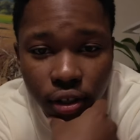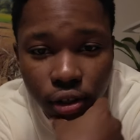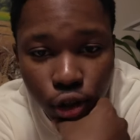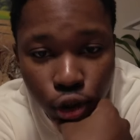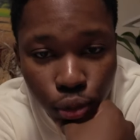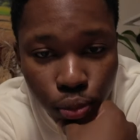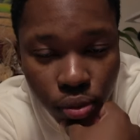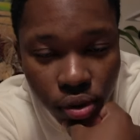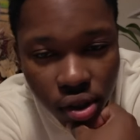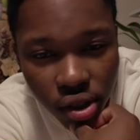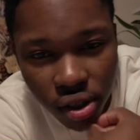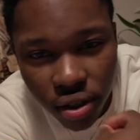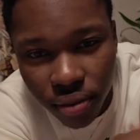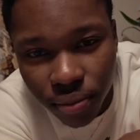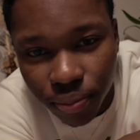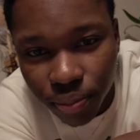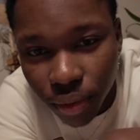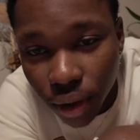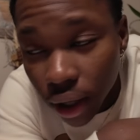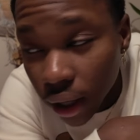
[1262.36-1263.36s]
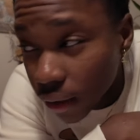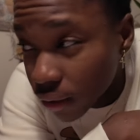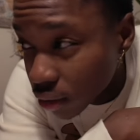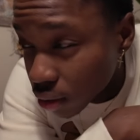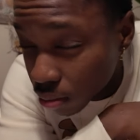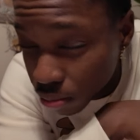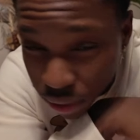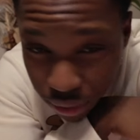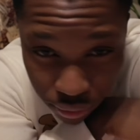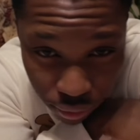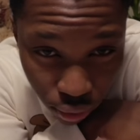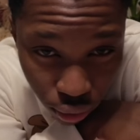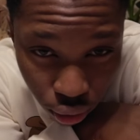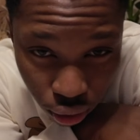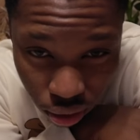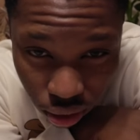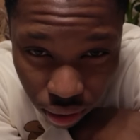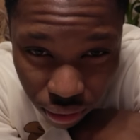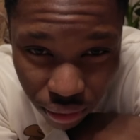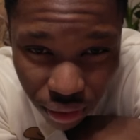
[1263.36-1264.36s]
soup season. I have some beef stew
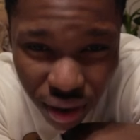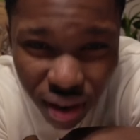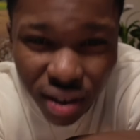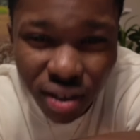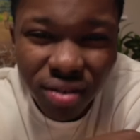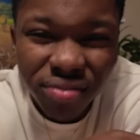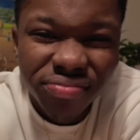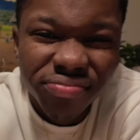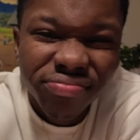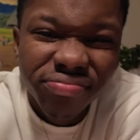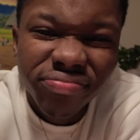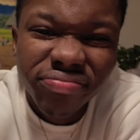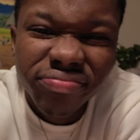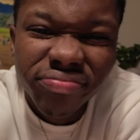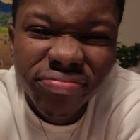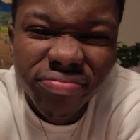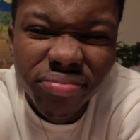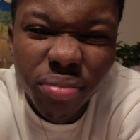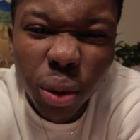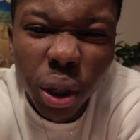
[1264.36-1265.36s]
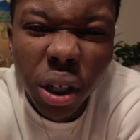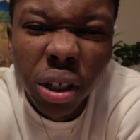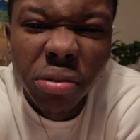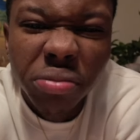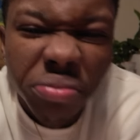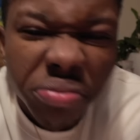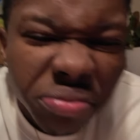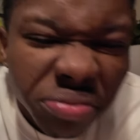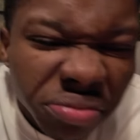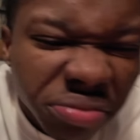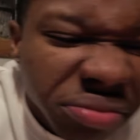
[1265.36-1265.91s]
in the fridge. Bye.